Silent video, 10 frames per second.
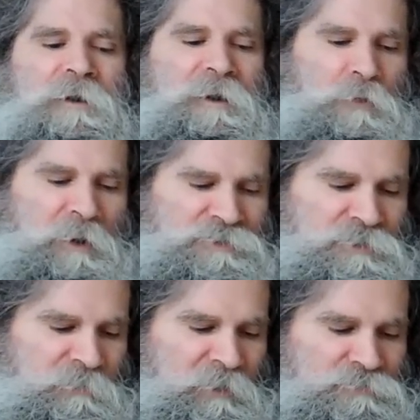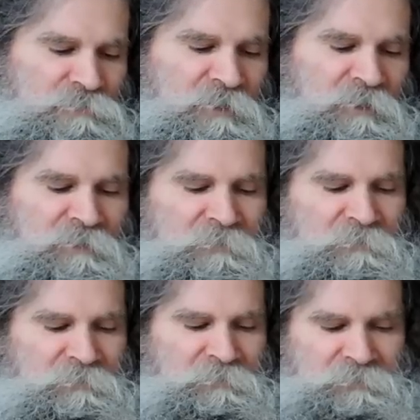I washed them yesterday.
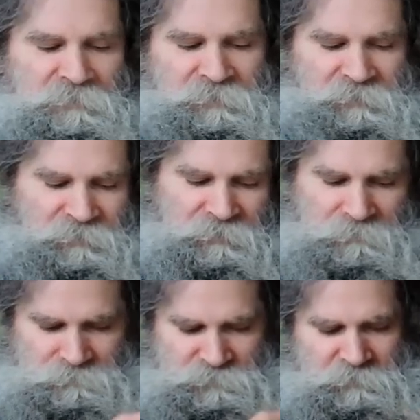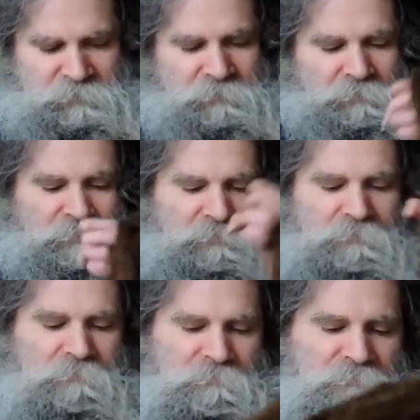They are.